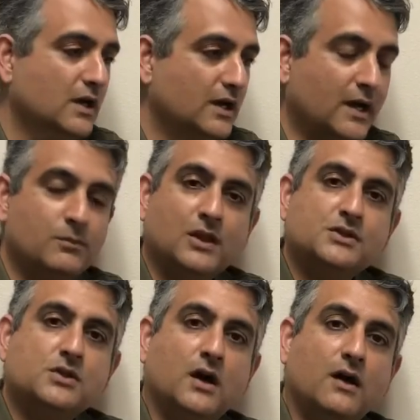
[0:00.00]
God
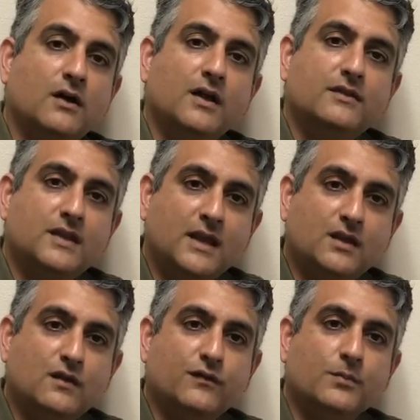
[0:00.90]
bless you all.
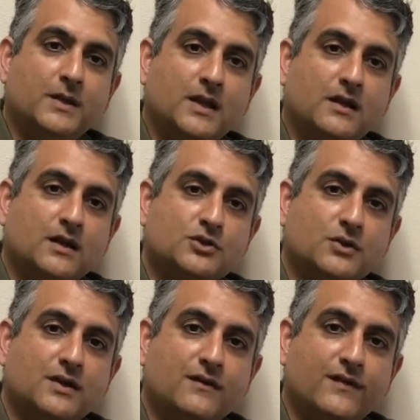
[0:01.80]
Thank you for being a
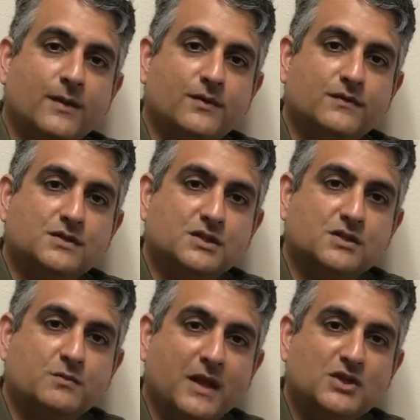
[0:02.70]
Trinity Family
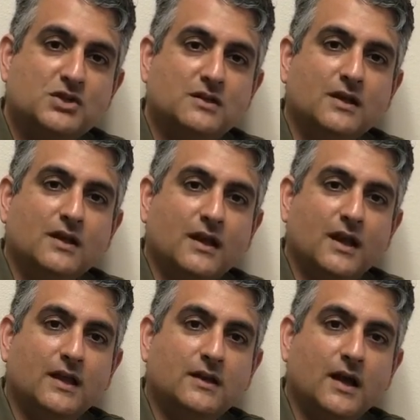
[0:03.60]
Physicians patient,
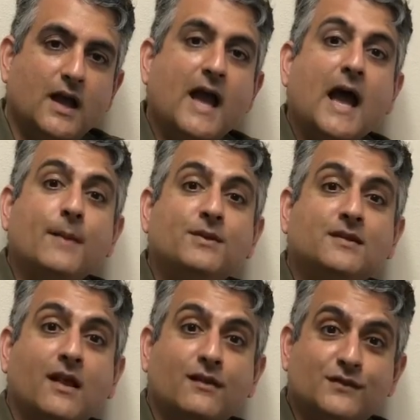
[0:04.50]
and happy
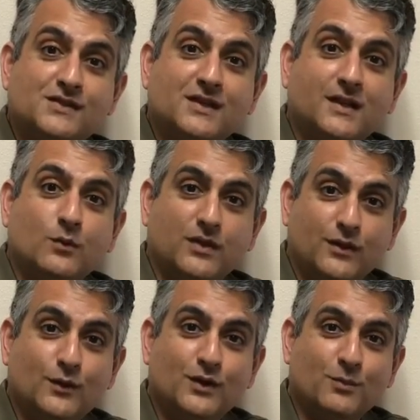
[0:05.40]
televisiting with
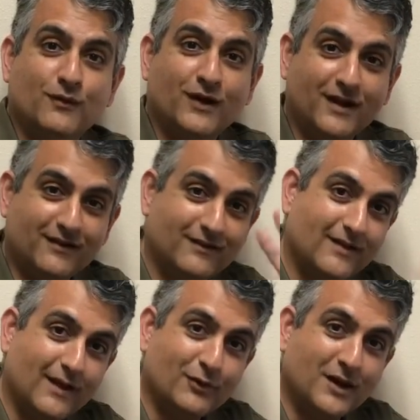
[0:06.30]
you and your provider.
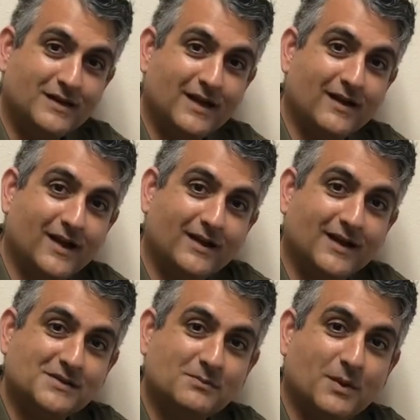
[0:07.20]
Have a great day,
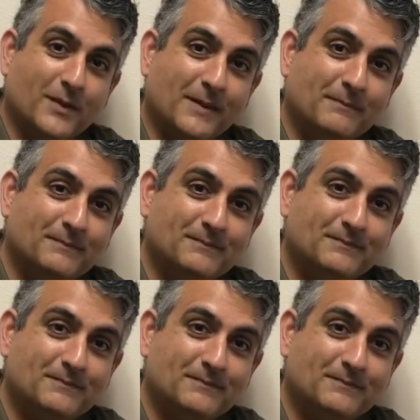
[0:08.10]
guys. Bye-bye.